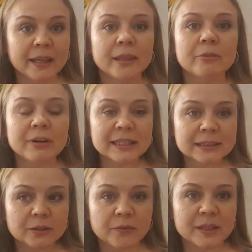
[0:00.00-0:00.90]
The
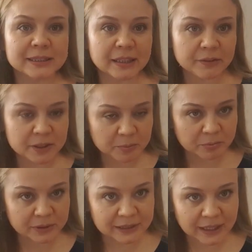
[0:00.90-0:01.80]
rest of the
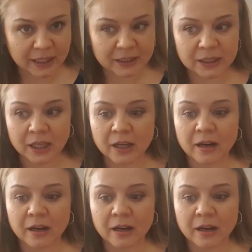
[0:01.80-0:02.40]
70%,